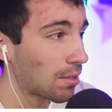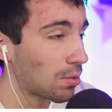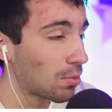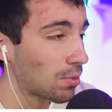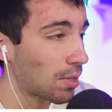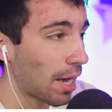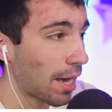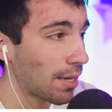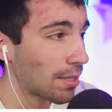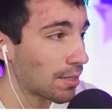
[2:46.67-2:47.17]
2
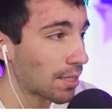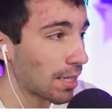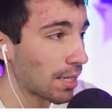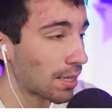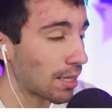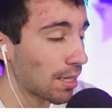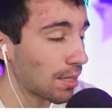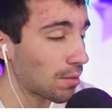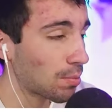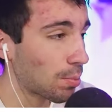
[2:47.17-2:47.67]
tiles like
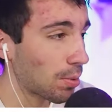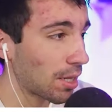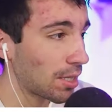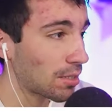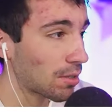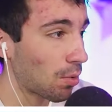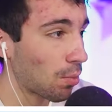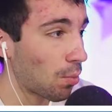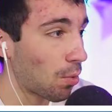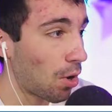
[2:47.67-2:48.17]
this,
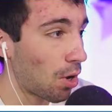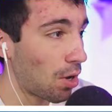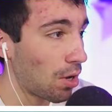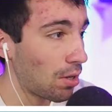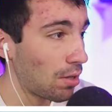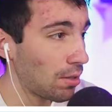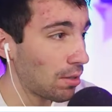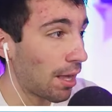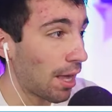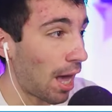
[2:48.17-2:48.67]
place a
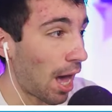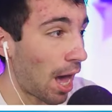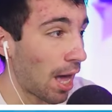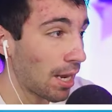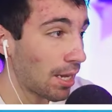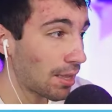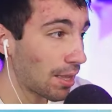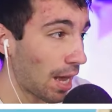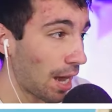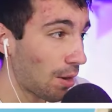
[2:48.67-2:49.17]
wall,
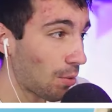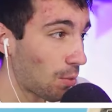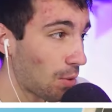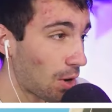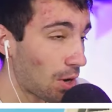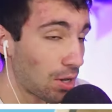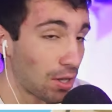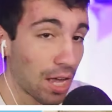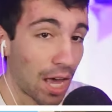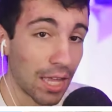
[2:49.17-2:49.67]
edit that
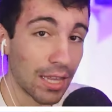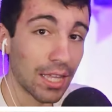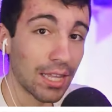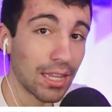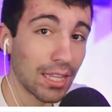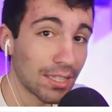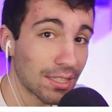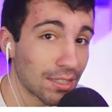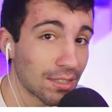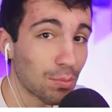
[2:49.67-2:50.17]
wall, and then
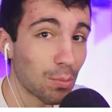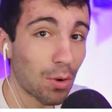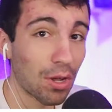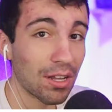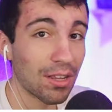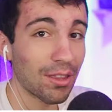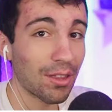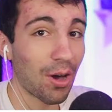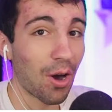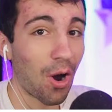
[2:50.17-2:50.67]
this is one
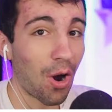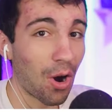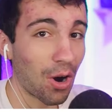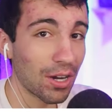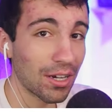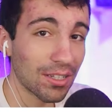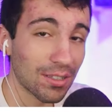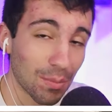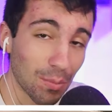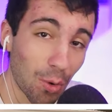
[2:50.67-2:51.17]
of the
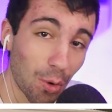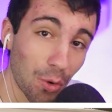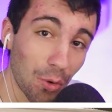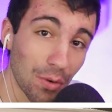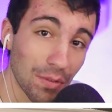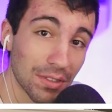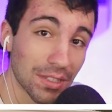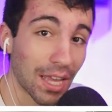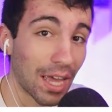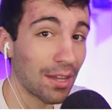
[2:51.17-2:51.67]
hardest
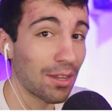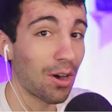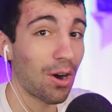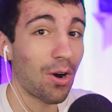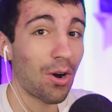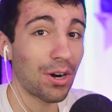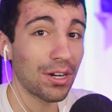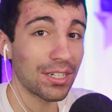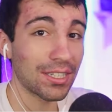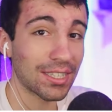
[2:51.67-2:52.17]
moves and the
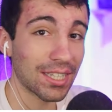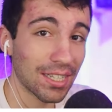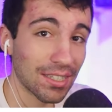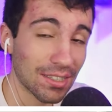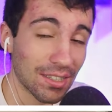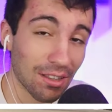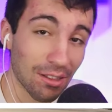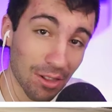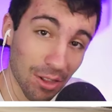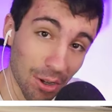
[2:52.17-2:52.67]
hardest
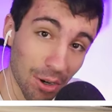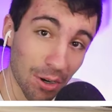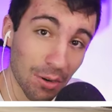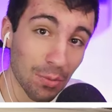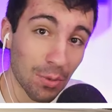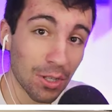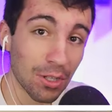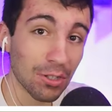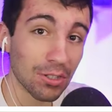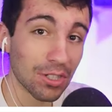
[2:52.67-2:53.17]
things to
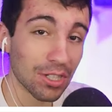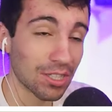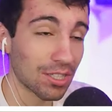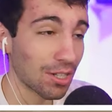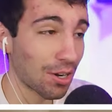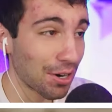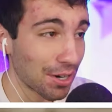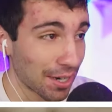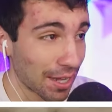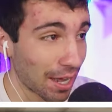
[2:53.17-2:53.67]
learn when you're just
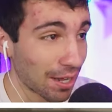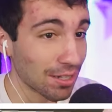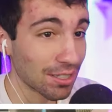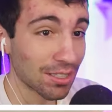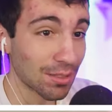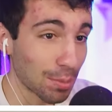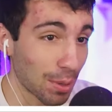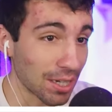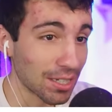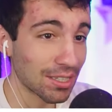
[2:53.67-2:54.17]
starting out,
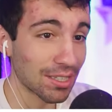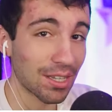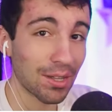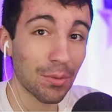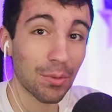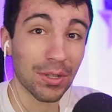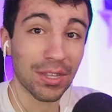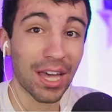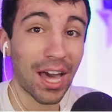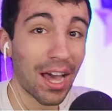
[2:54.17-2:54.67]
especially
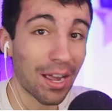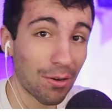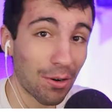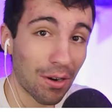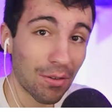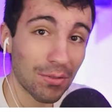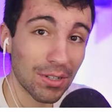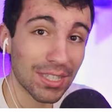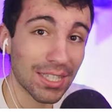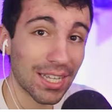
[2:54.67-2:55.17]
with high
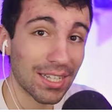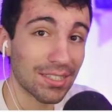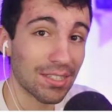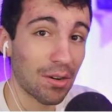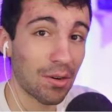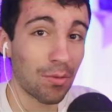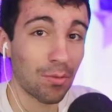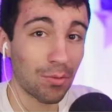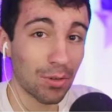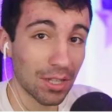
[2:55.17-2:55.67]
ground retakes
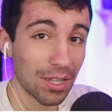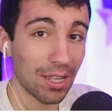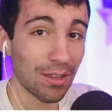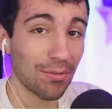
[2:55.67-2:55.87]
that are really